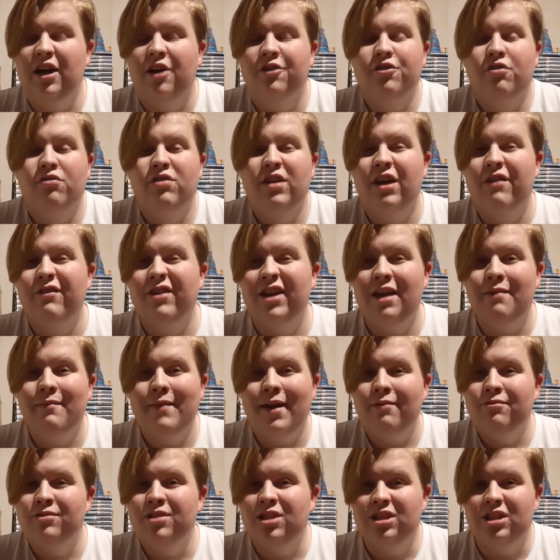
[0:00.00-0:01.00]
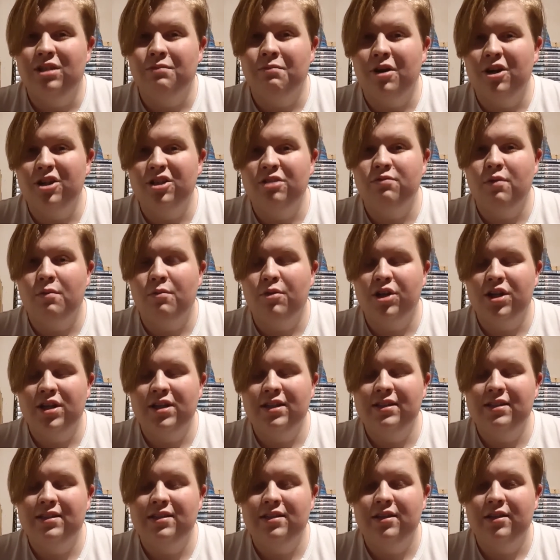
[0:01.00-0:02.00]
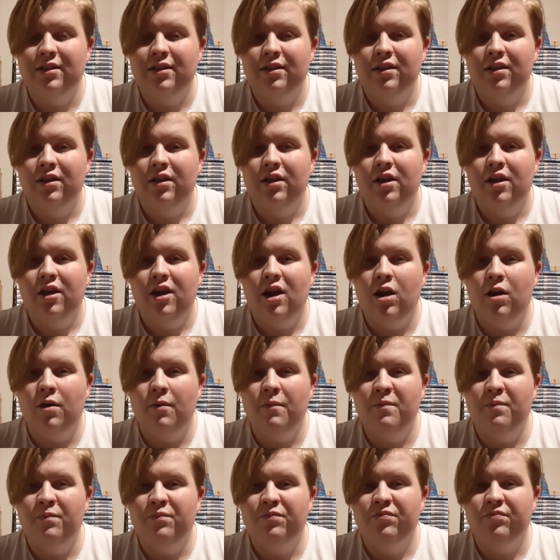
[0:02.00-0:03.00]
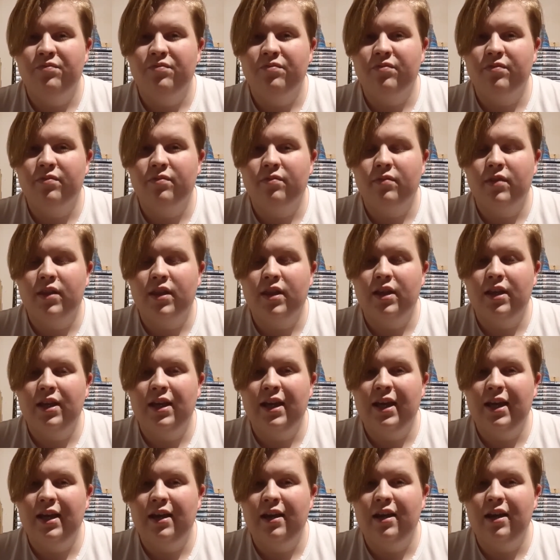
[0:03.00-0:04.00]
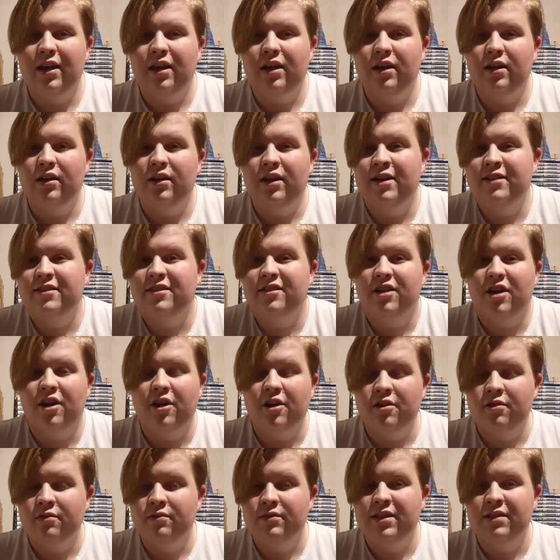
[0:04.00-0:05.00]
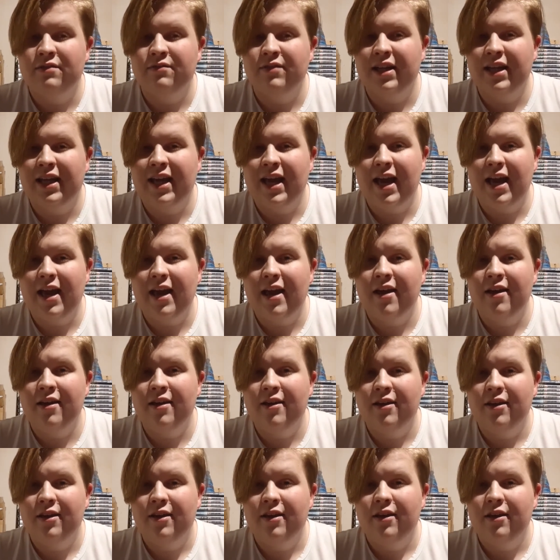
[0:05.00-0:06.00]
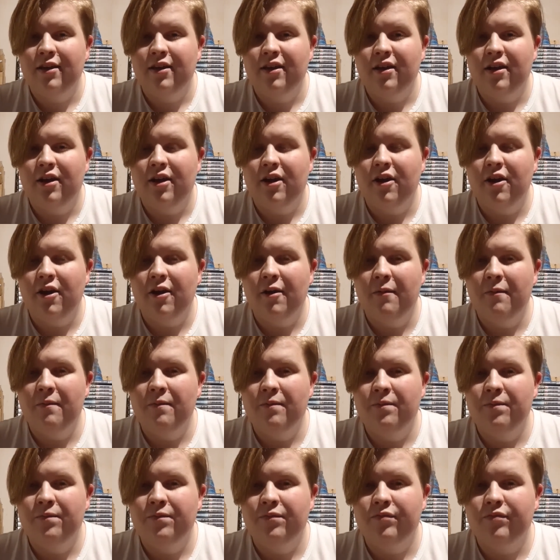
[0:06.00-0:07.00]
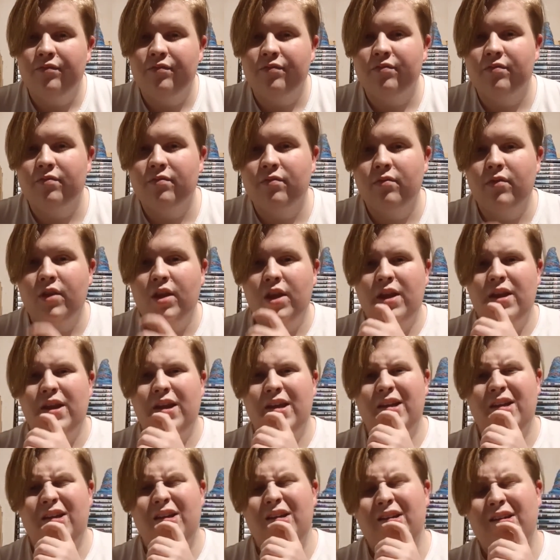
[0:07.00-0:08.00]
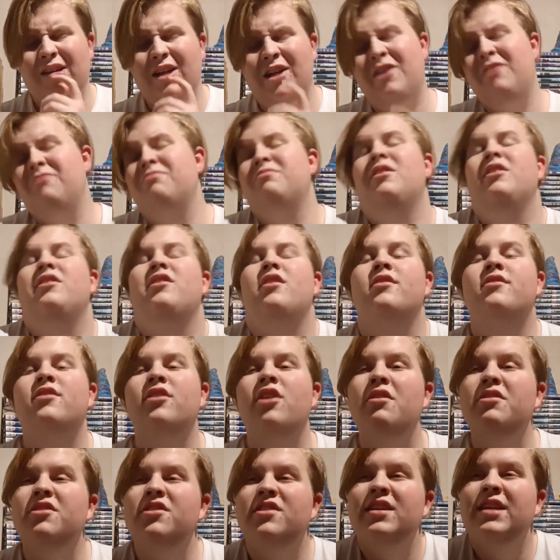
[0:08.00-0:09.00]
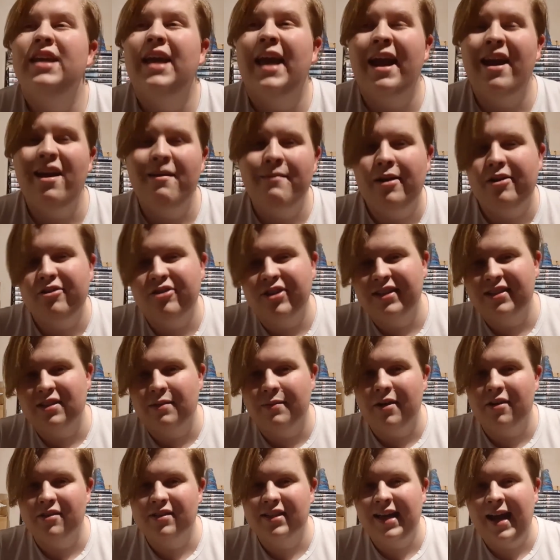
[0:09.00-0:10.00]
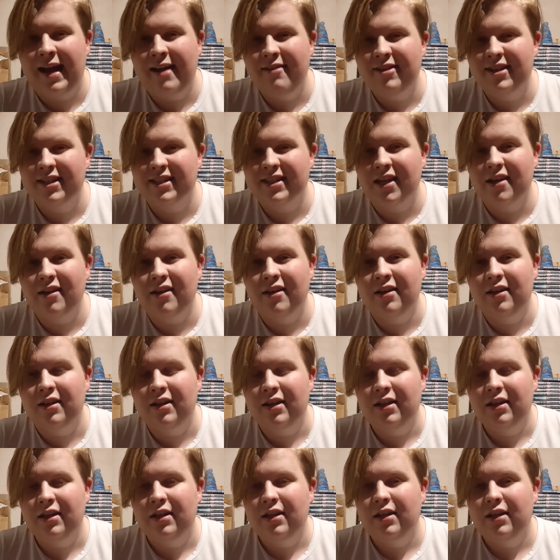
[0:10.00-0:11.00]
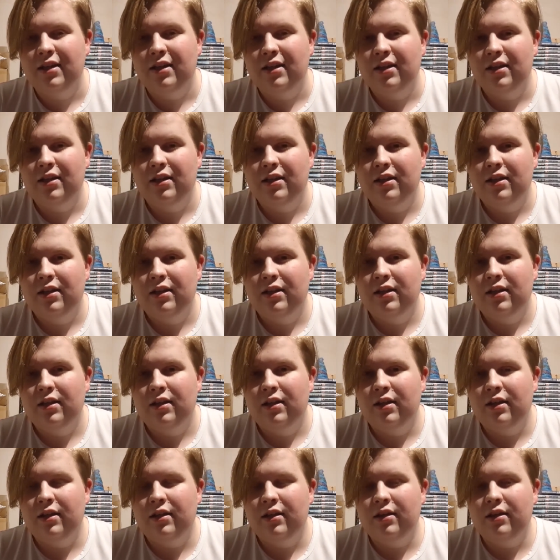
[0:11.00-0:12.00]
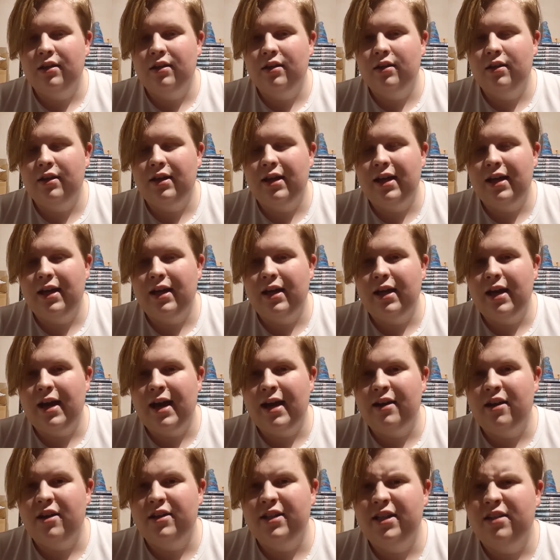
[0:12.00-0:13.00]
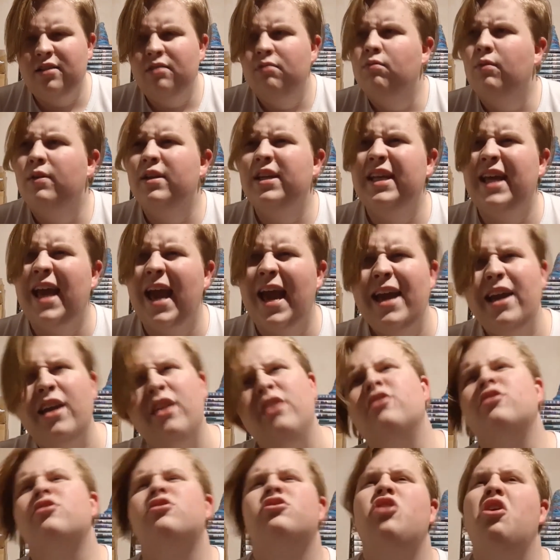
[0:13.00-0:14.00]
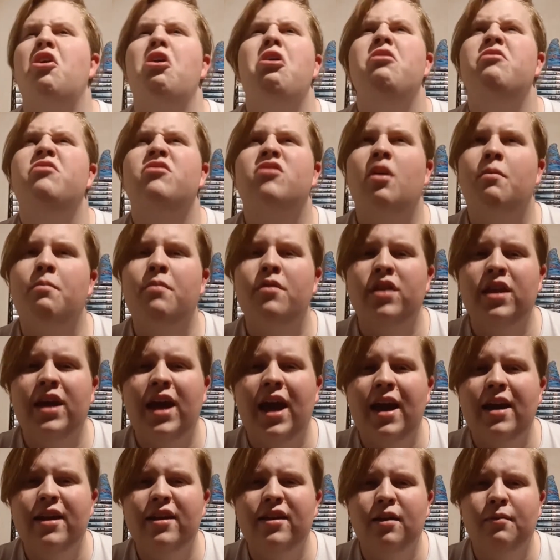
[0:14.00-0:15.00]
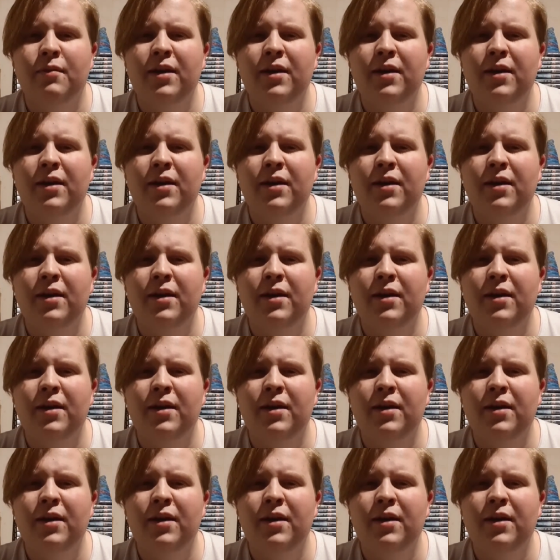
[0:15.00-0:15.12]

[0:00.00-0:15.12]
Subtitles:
I don't think it really amounted to much, if I'm honest. I don't know. Didn't really care. I don't know. I just didn't care about Trixabelle as a character. And I didn't when Kane just turns up at the end. I'm